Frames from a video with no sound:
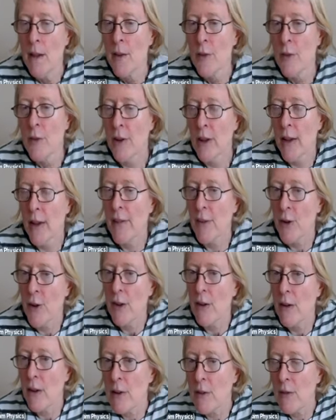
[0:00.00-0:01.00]
So now there's
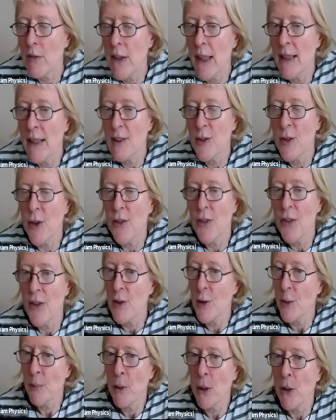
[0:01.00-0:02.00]
a lot of lines on
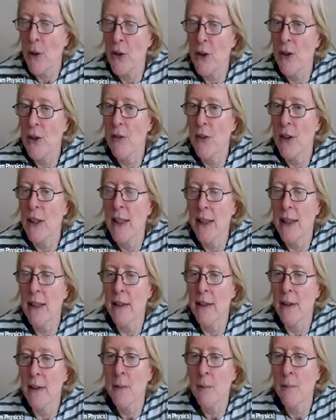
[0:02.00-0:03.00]
this plot over
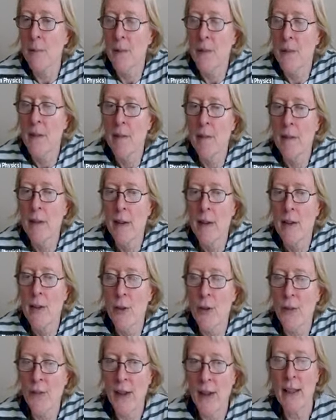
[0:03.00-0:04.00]
here.
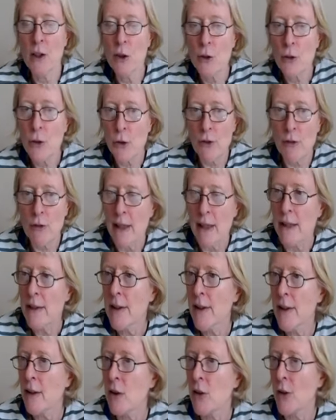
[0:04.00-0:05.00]
So that looks
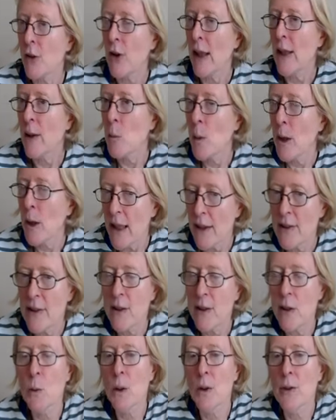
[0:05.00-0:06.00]
great. It looks like we're
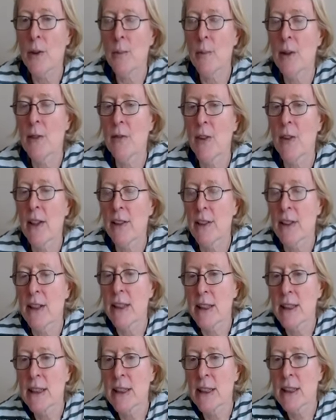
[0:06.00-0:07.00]
getting a quantum
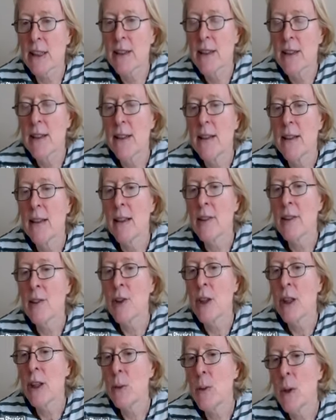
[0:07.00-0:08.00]
advantage
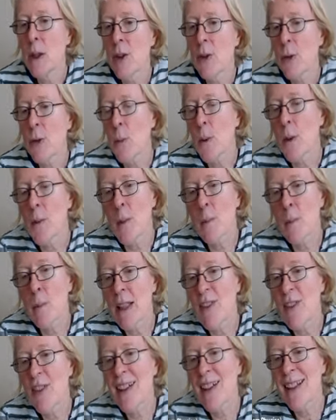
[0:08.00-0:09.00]
until you ask what the
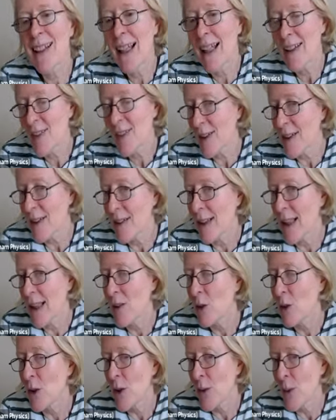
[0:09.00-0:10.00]
best classical
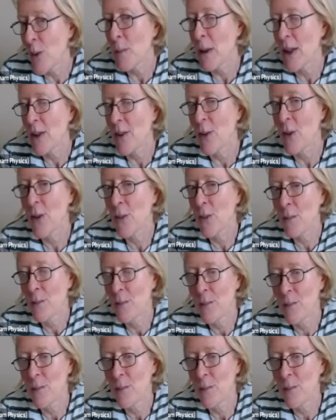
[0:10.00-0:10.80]
algorithm is.